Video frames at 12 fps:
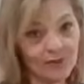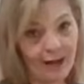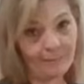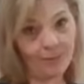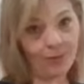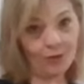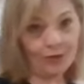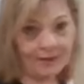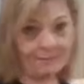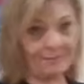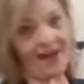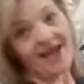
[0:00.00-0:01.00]
I pulled
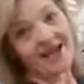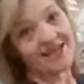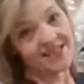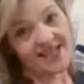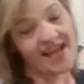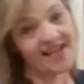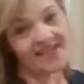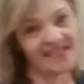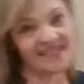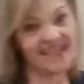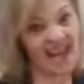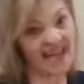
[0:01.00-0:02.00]
it back, I had to
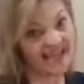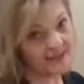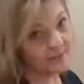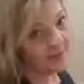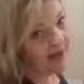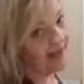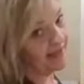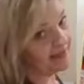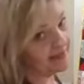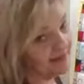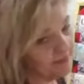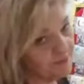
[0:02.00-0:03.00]
yank it back.
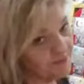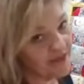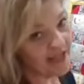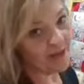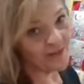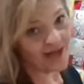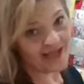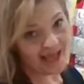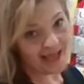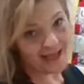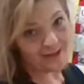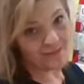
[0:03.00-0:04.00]
And when I
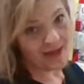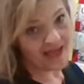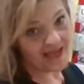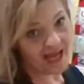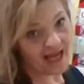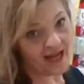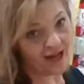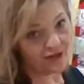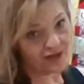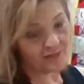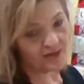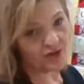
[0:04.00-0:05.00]
yanked it back, I hollered
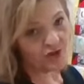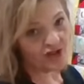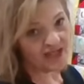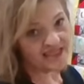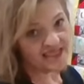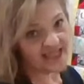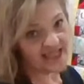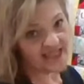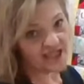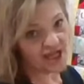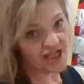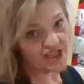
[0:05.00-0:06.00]
at my daughter. I said,
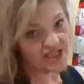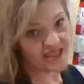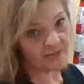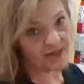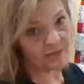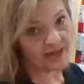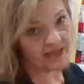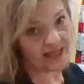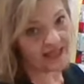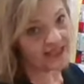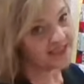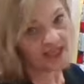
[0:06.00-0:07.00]
"Just give me a Band-Aid
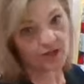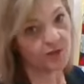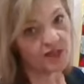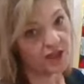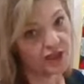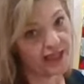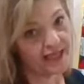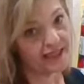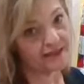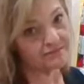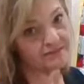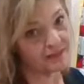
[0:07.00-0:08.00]
because I don't want to look at it.
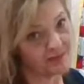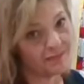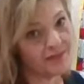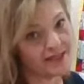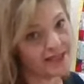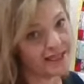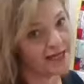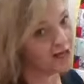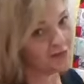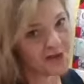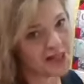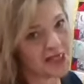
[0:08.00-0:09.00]
Give me a Band-Aid. I
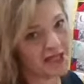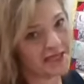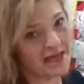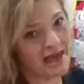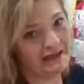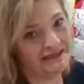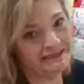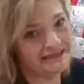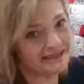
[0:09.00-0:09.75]
don't want to."